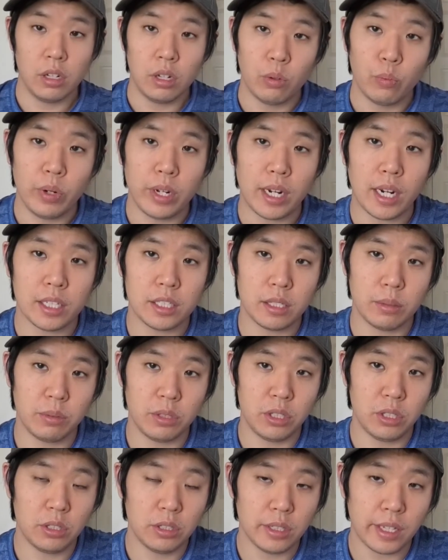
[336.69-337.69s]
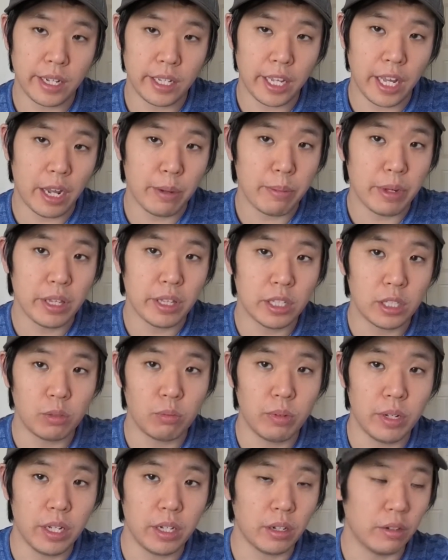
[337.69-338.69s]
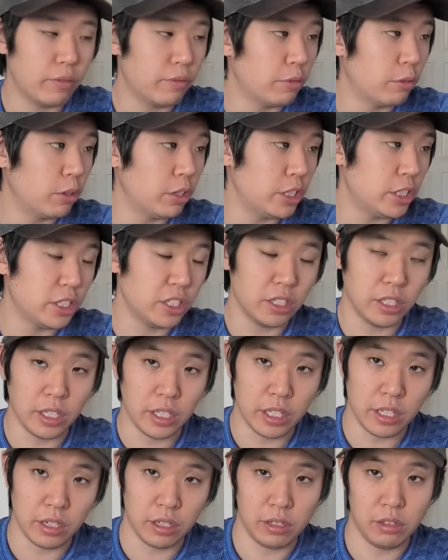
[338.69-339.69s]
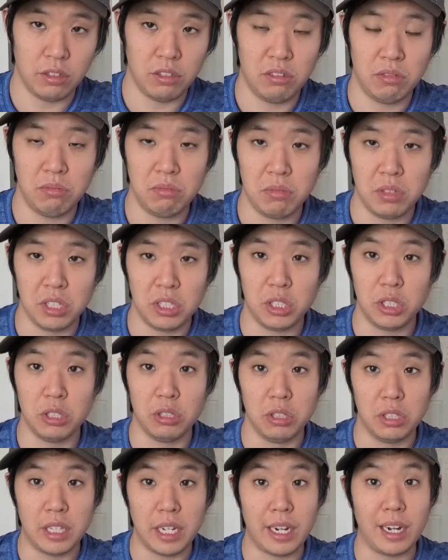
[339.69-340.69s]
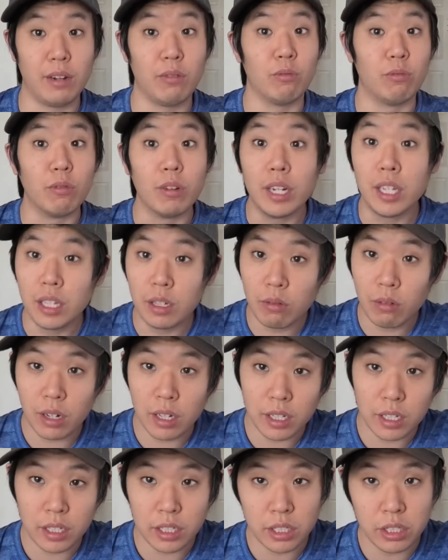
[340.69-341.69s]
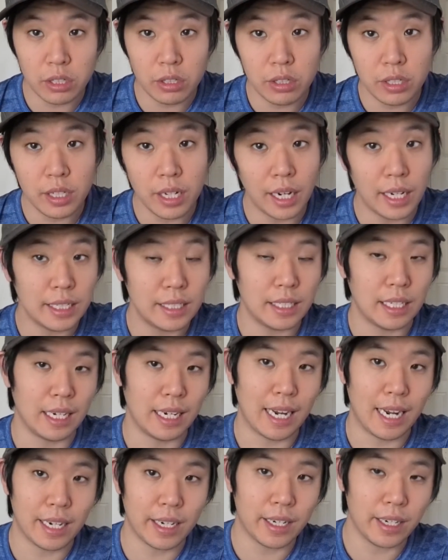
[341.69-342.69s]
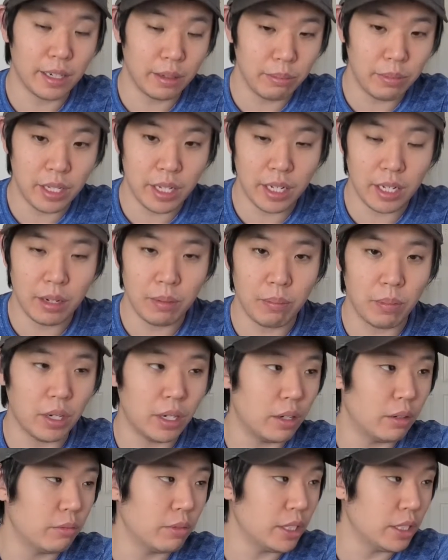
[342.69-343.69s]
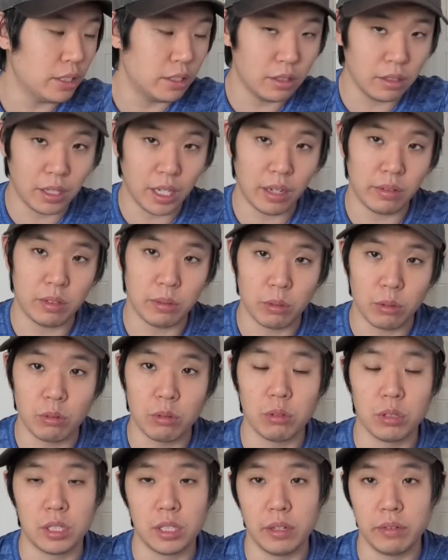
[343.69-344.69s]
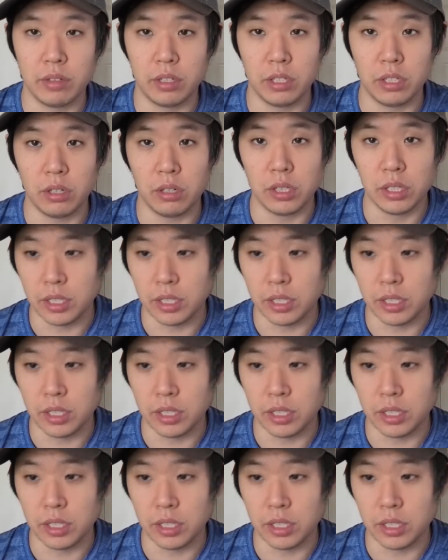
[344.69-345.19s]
We got some shoes that came in this week. Unfortunately, the shoes that I really wanted to show you guys did not come yet, but we still have some cool stuff to show you